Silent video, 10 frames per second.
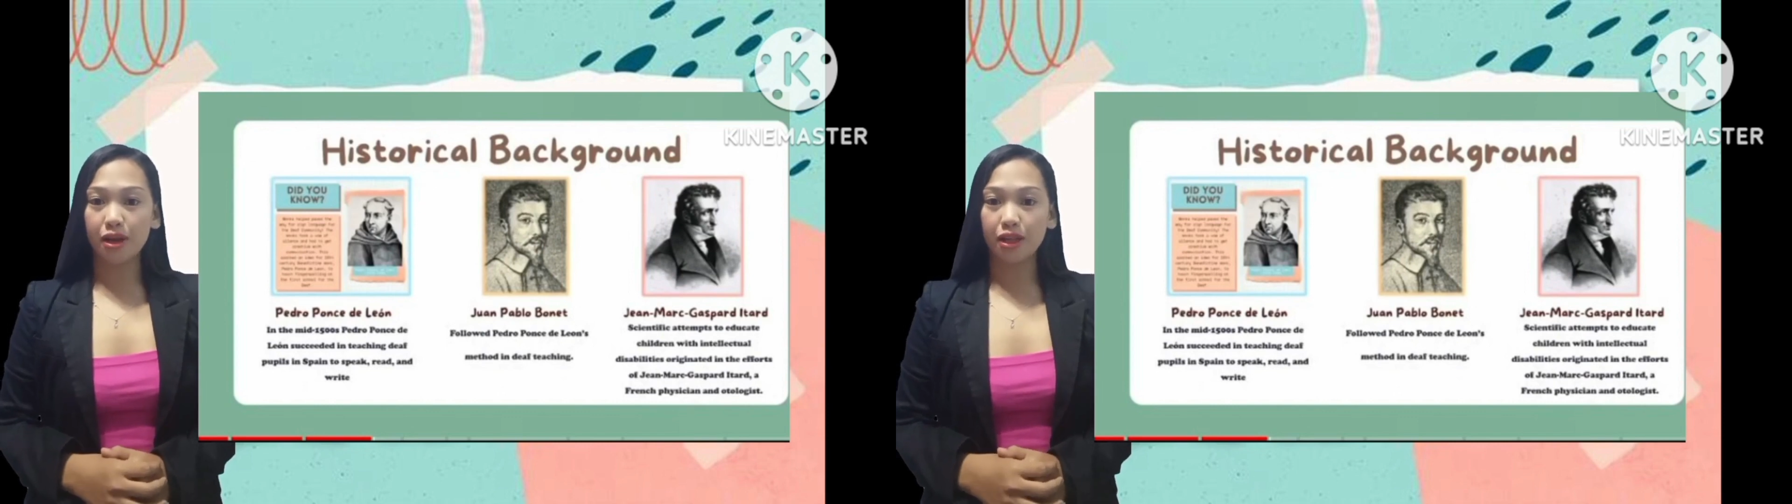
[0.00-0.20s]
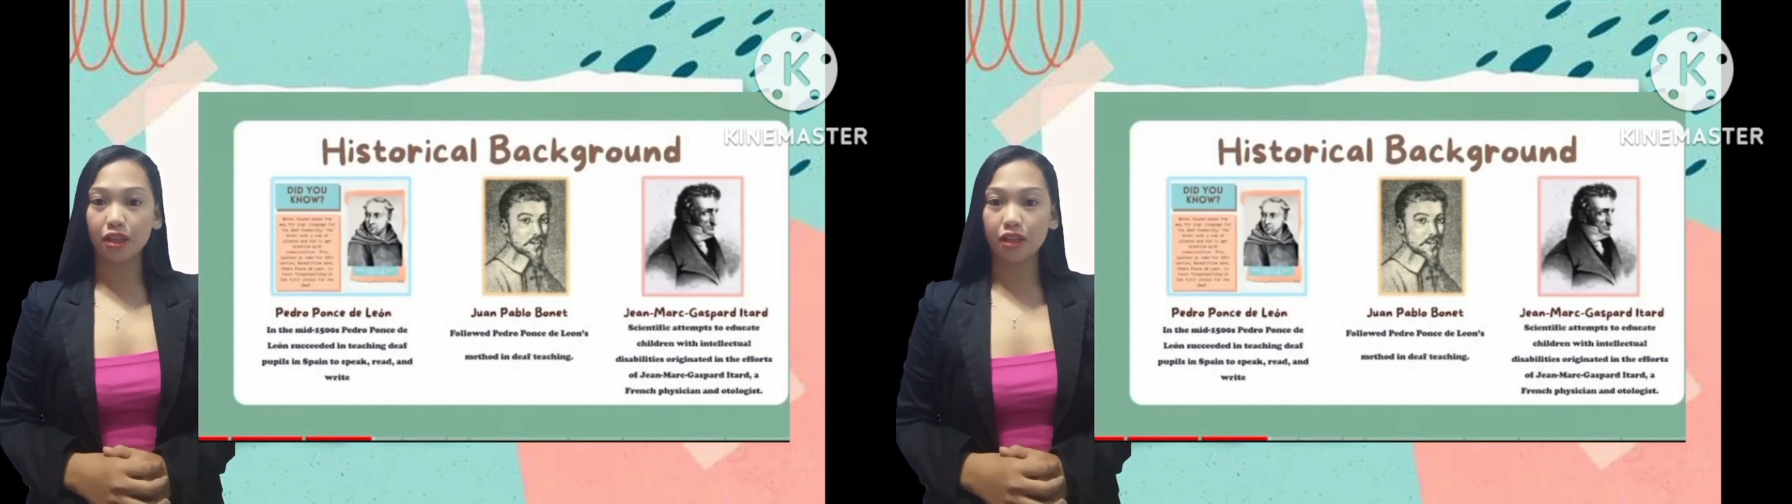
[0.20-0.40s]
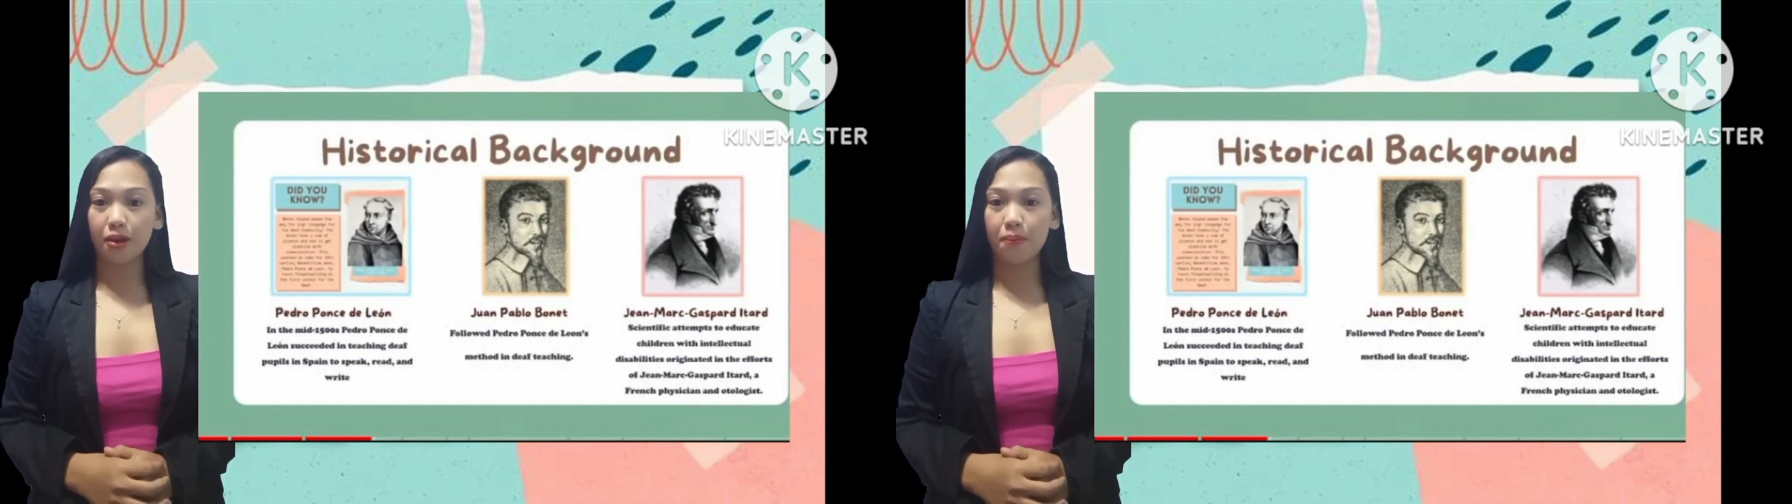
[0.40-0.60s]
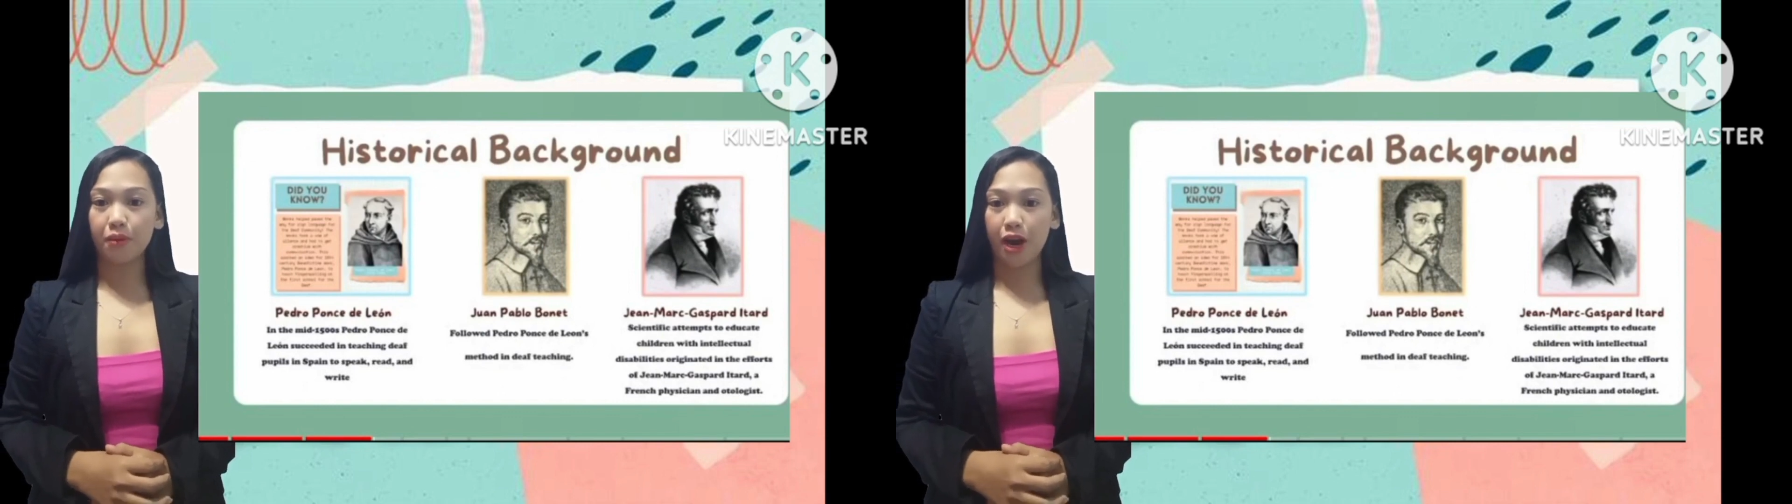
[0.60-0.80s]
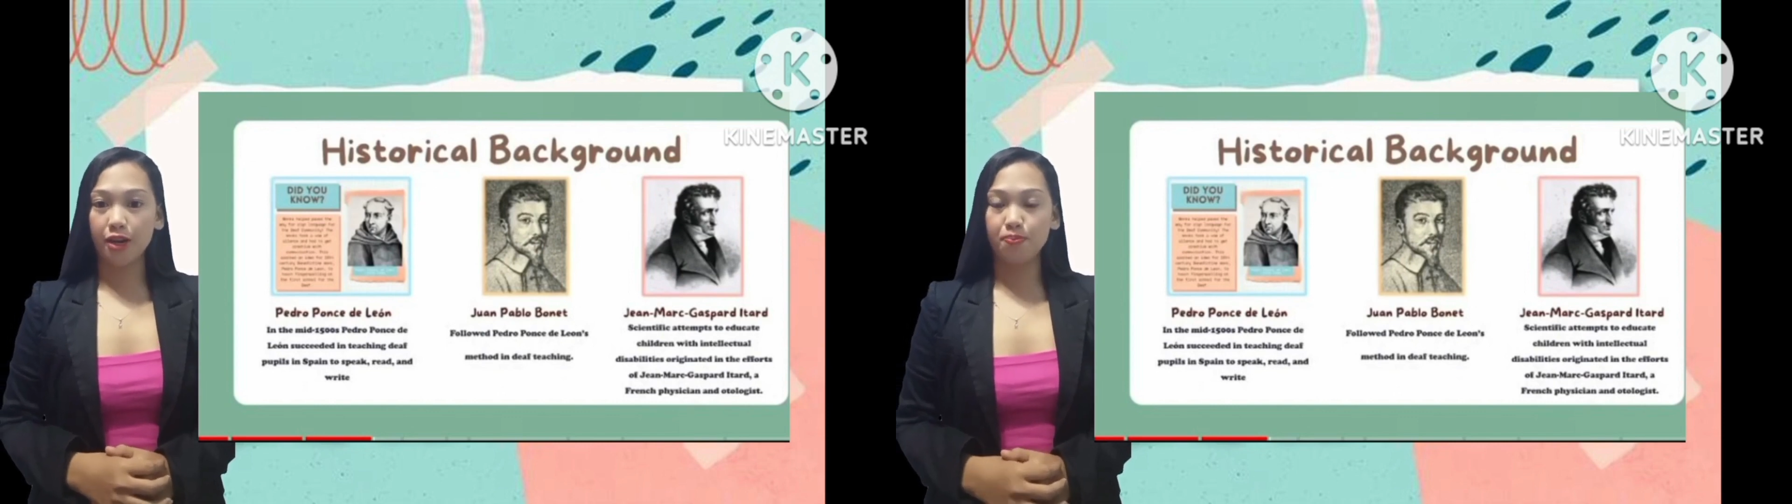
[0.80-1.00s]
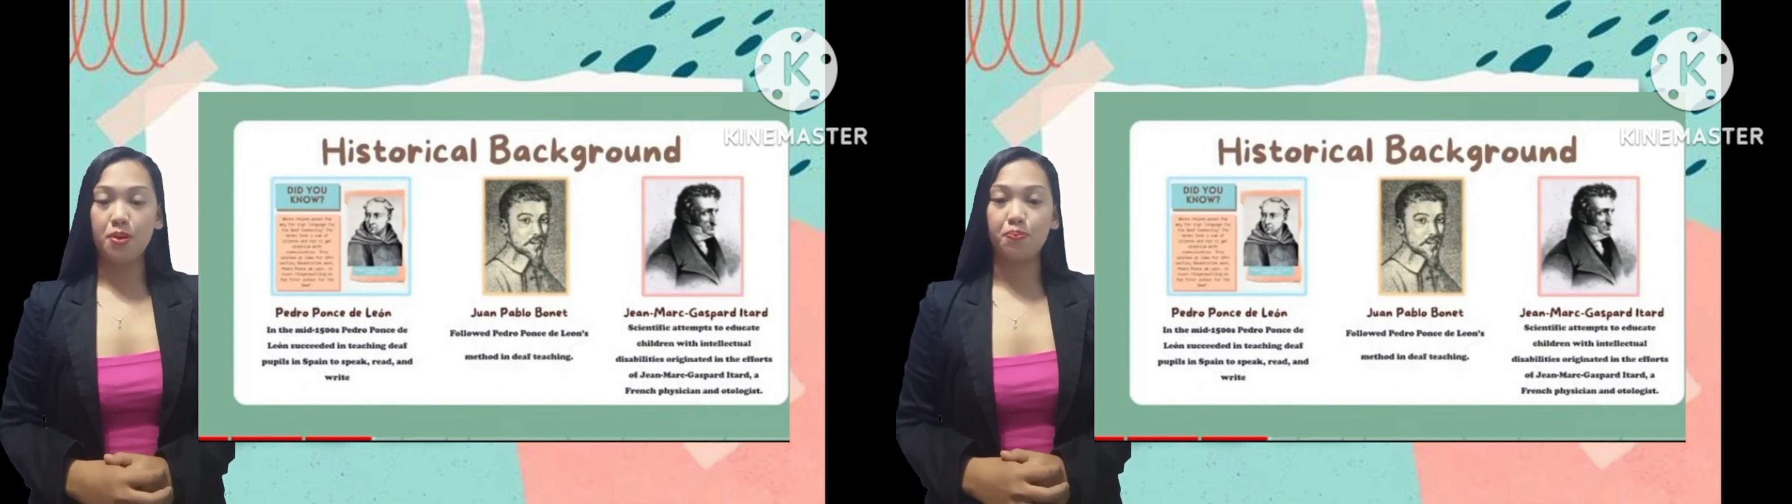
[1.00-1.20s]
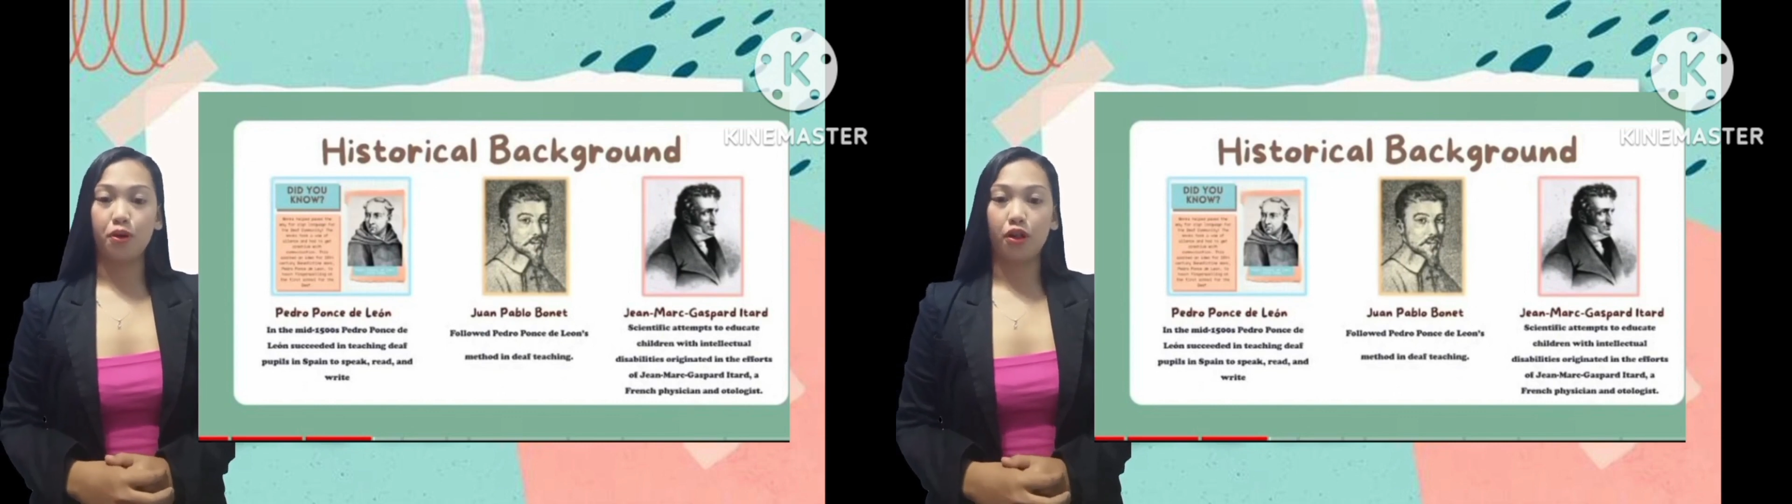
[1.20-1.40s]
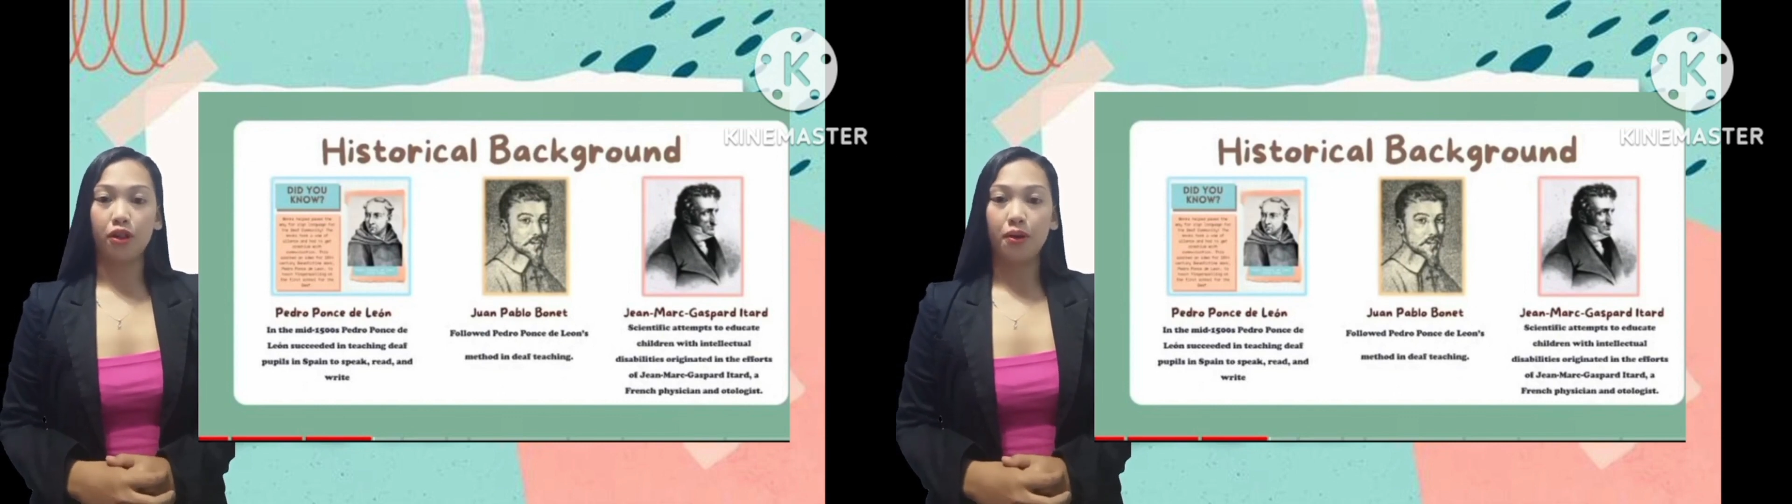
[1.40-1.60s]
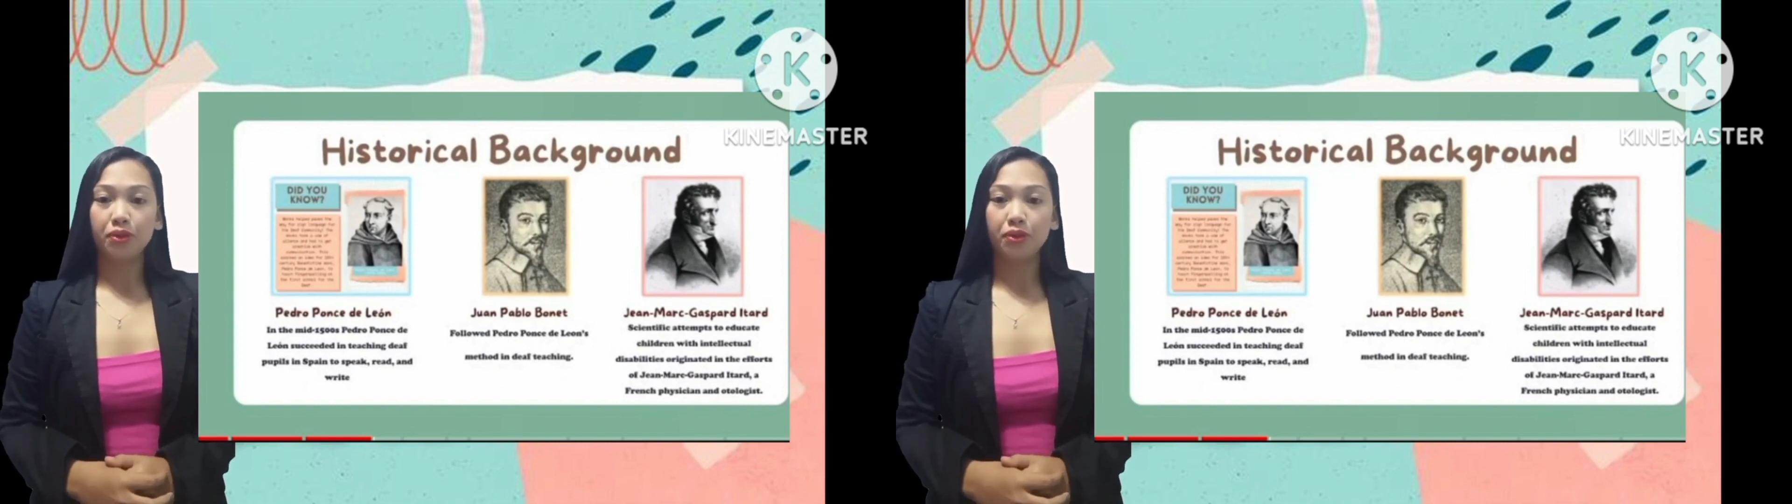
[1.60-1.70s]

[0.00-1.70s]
mentally impaired people.